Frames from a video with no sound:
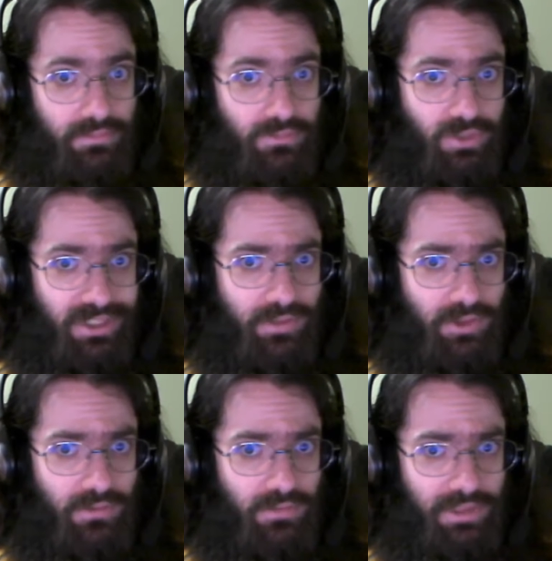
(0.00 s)

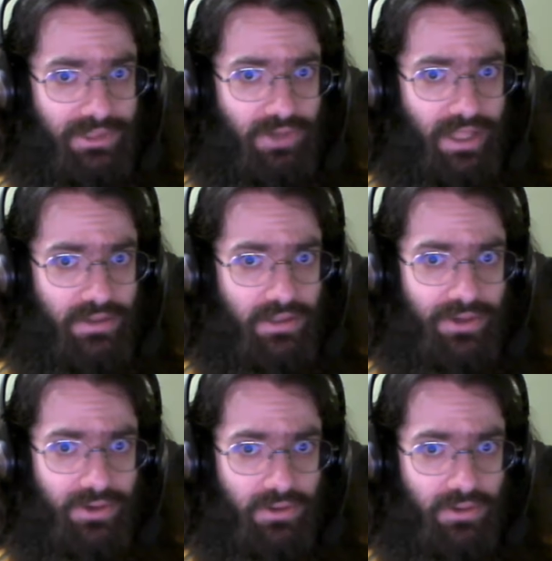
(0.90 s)
reasonable internet
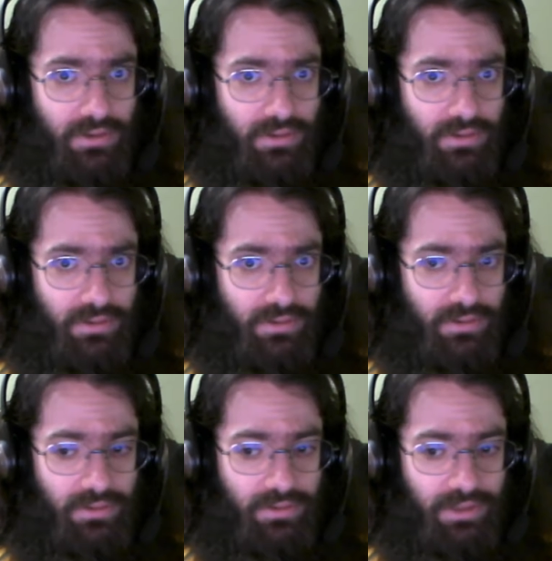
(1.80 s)
here,
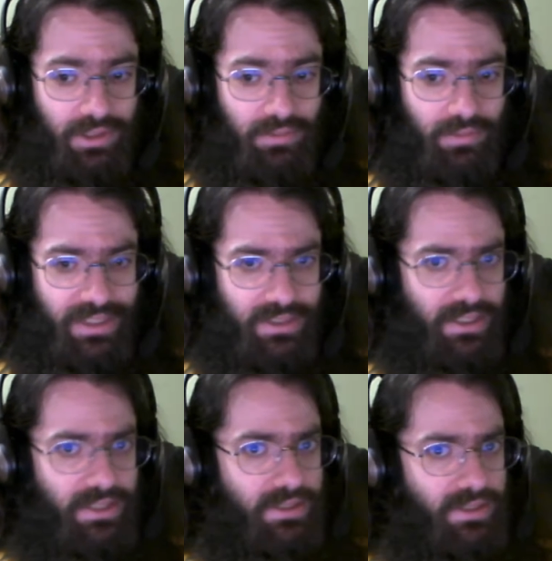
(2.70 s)
it makes
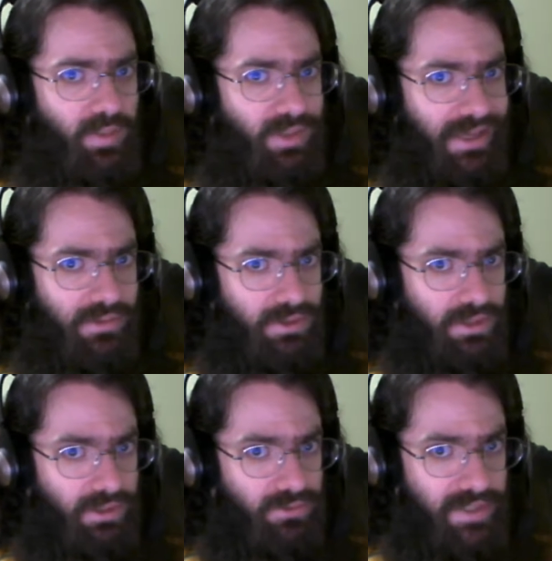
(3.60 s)
sense to be able
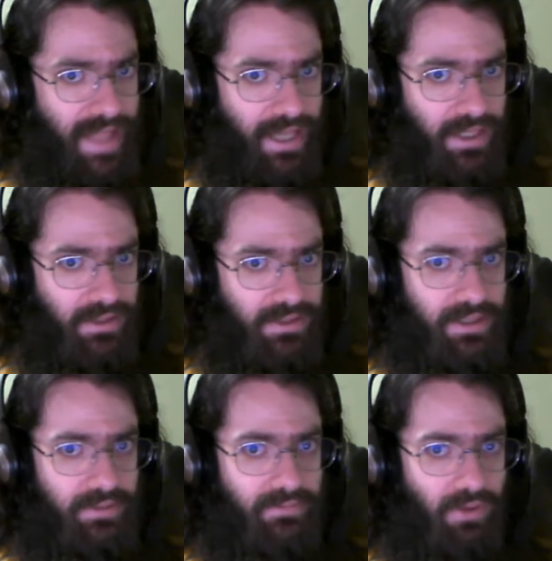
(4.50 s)
to use that
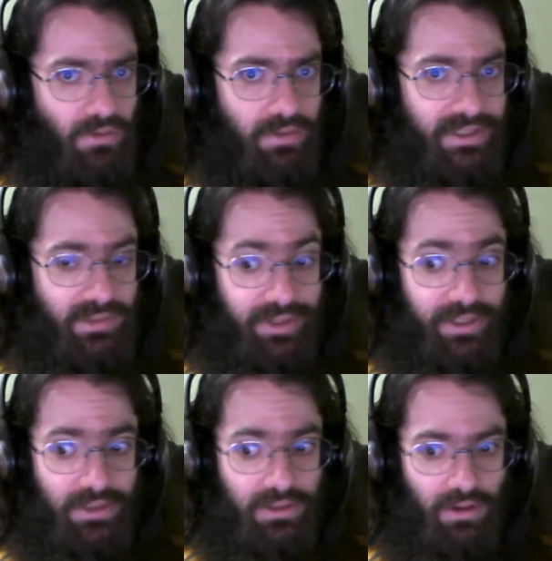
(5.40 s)
instead of always
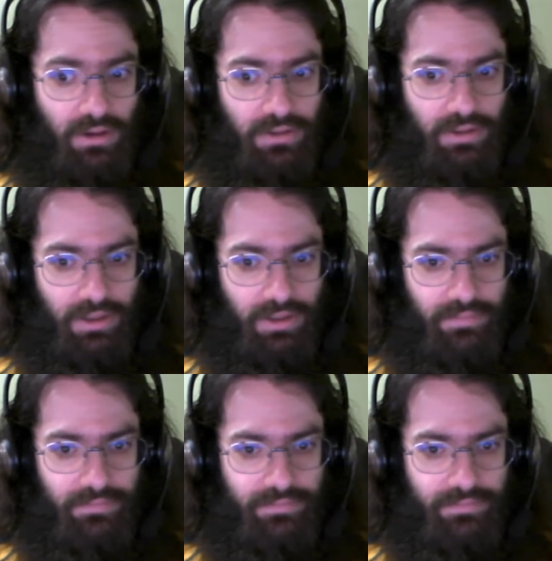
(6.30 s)
being on